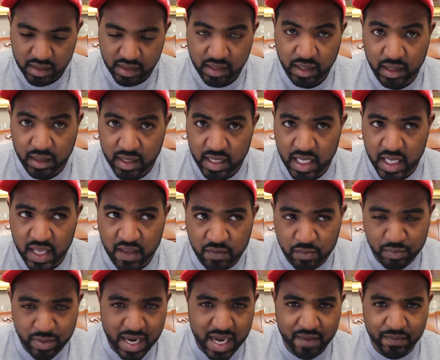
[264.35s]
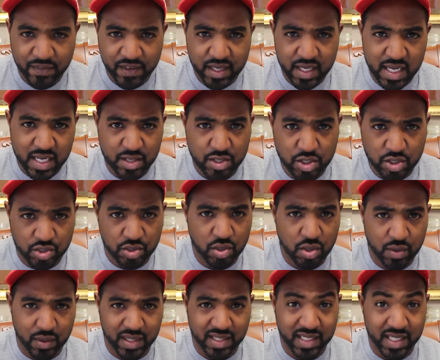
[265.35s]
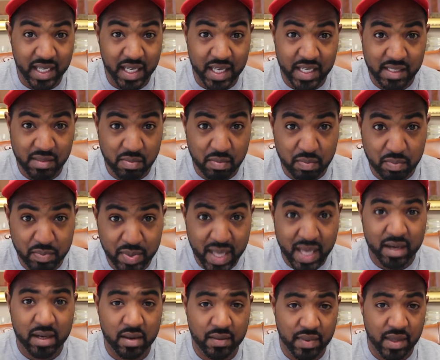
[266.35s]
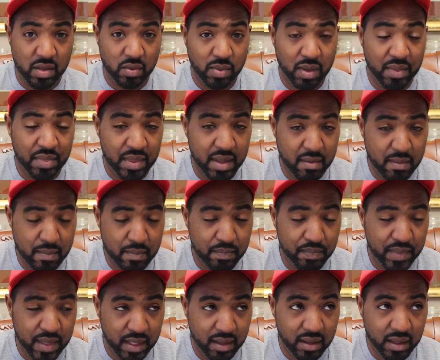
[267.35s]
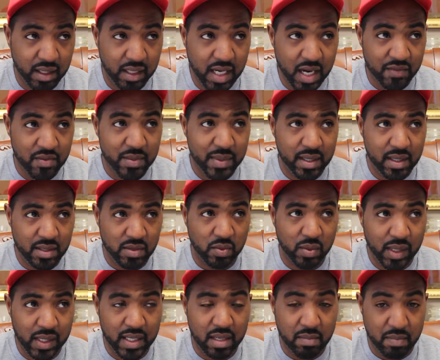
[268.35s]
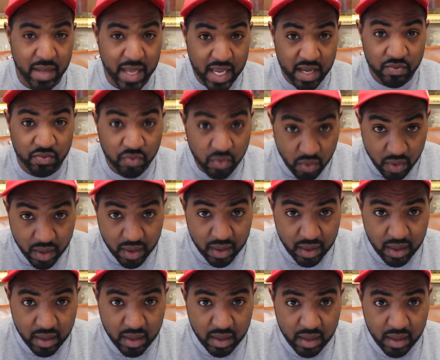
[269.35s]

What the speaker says: Look, if private insurance is better than what the government is willing to pay for,